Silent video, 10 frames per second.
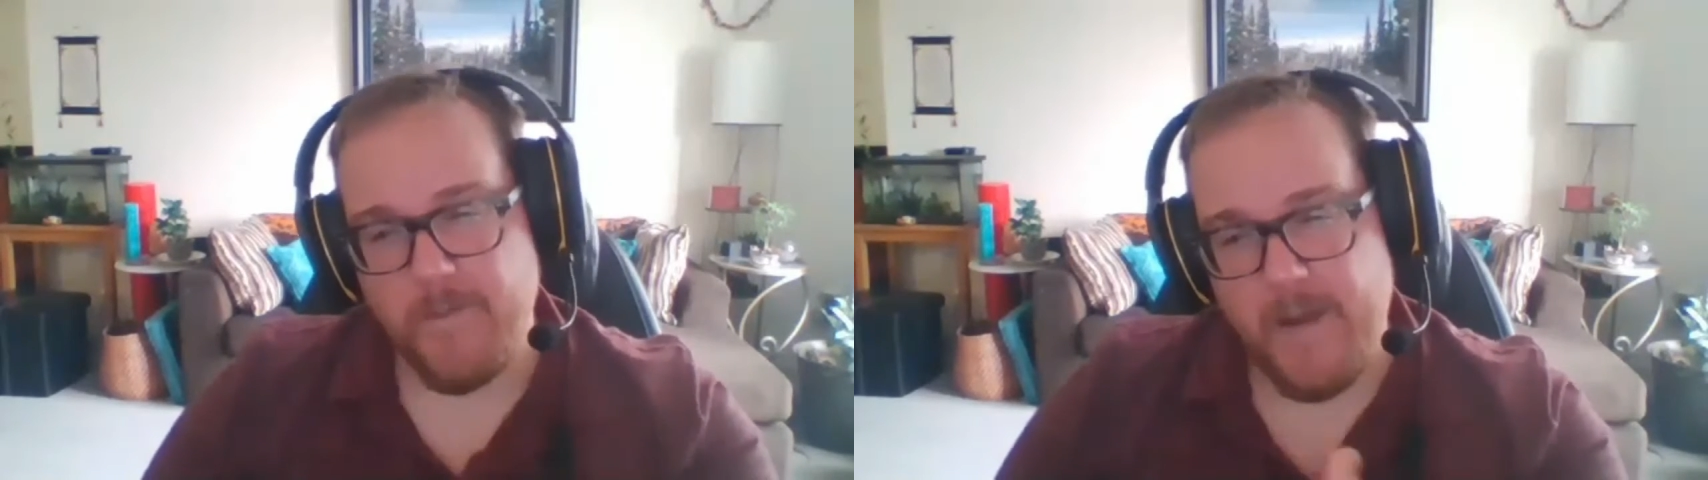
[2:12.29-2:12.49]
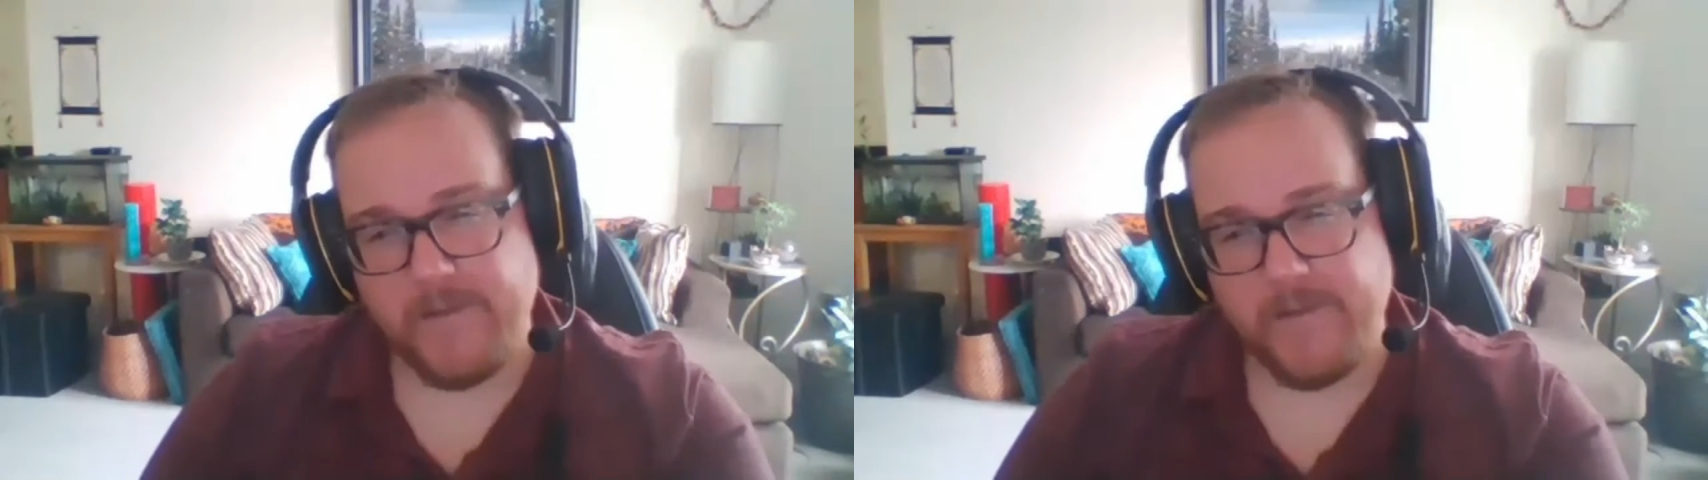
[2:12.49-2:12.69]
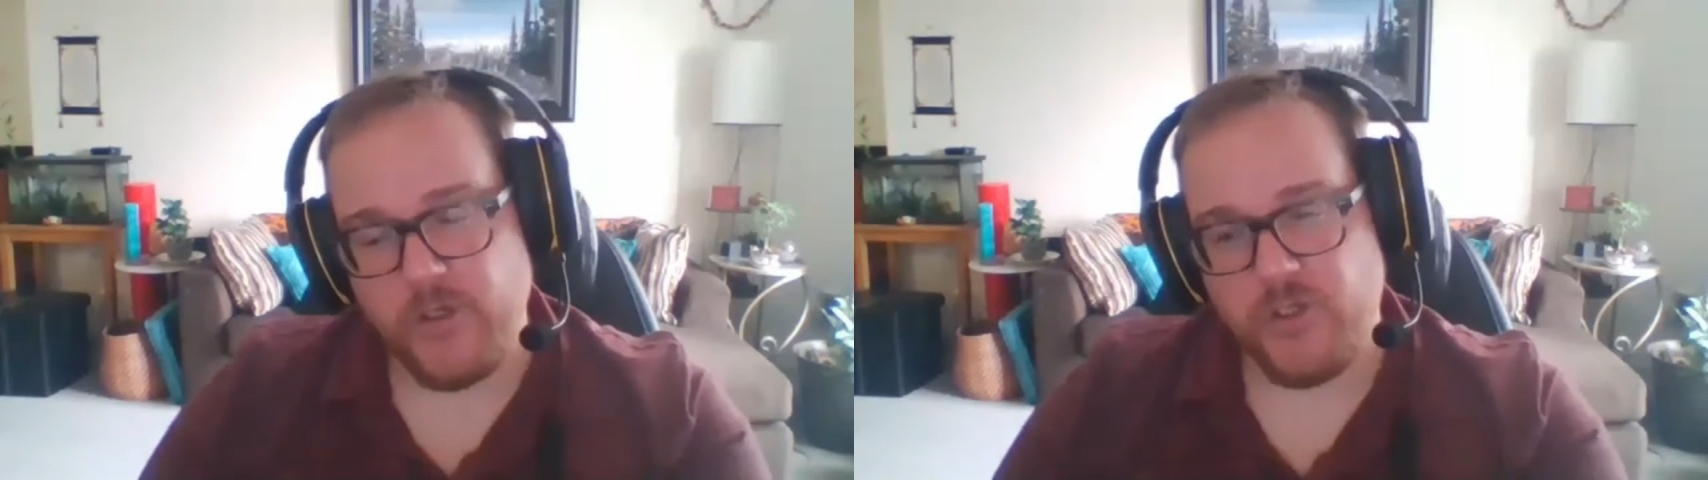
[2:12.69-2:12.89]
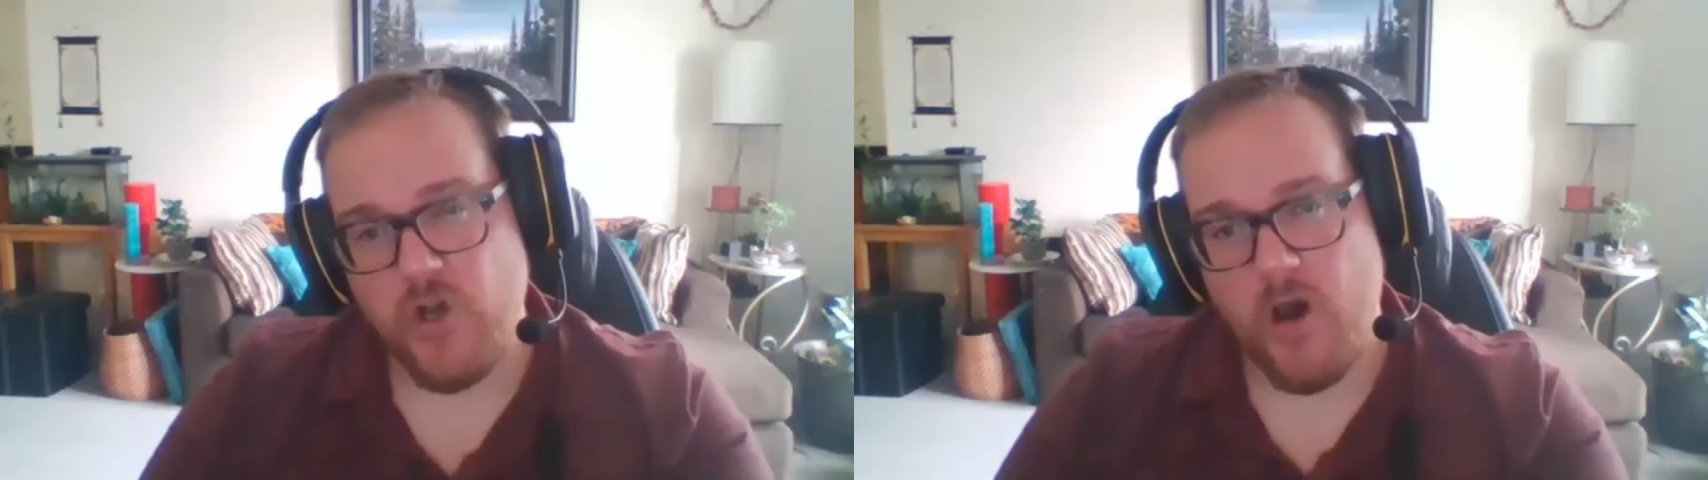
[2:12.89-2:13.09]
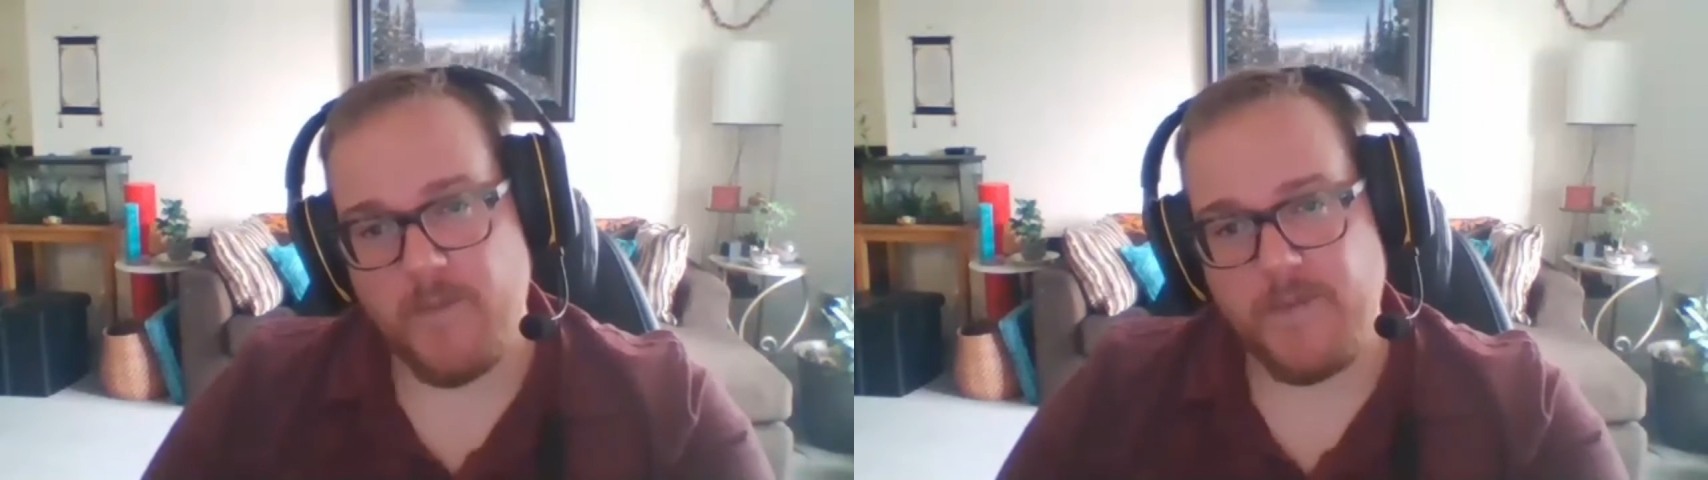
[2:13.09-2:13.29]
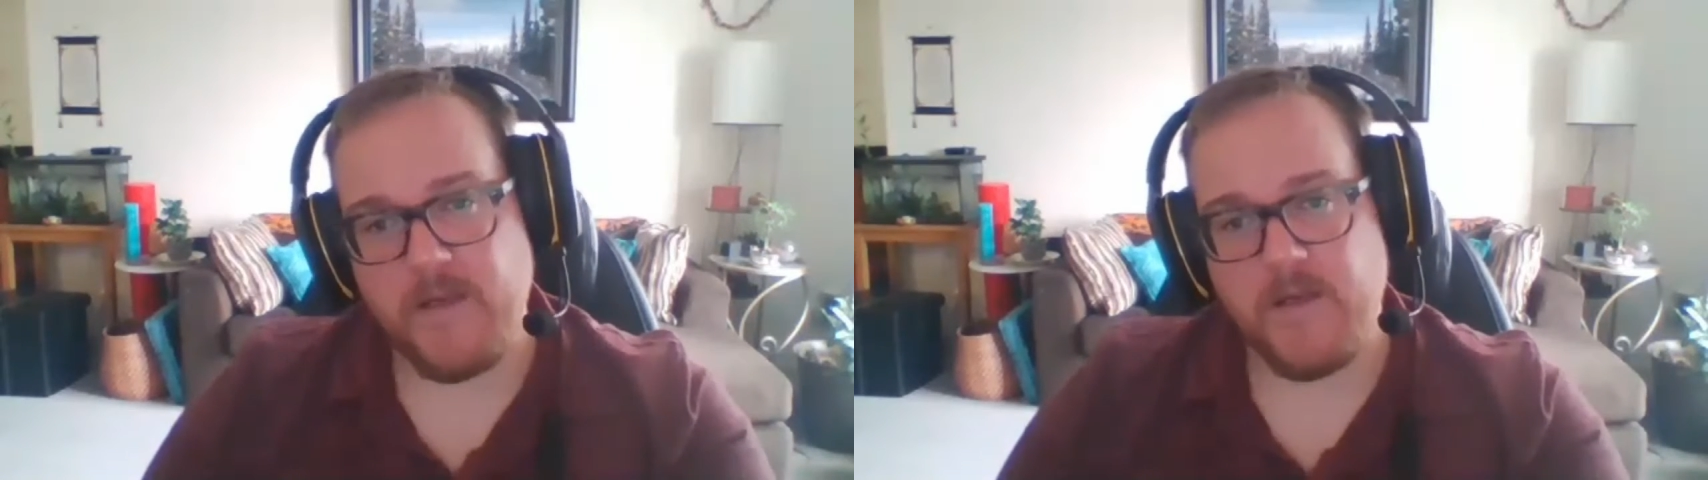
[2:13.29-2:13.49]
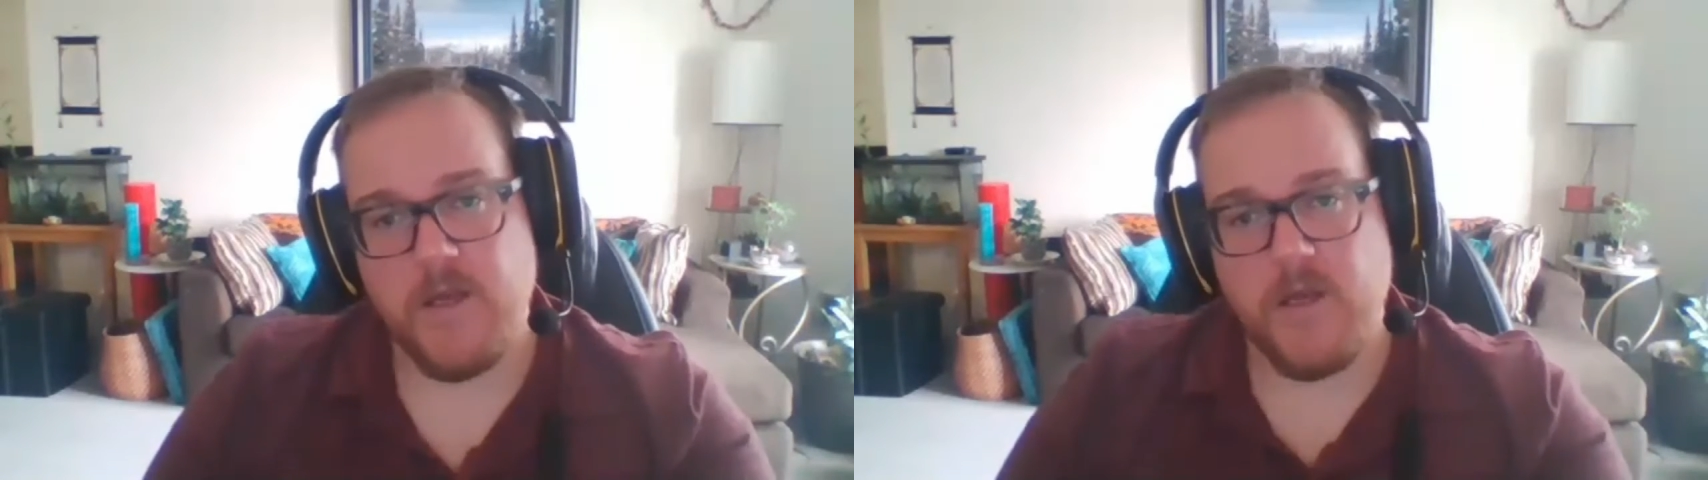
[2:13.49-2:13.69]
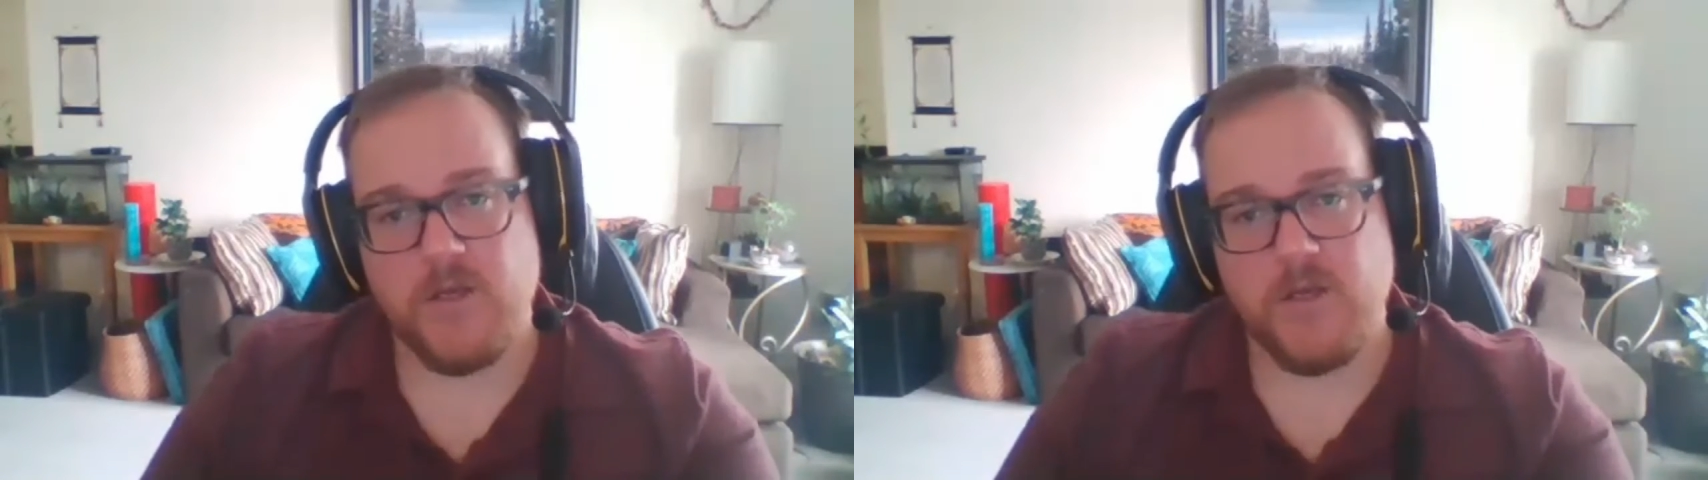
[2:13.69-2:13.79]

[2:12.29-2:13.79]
it might look choppy.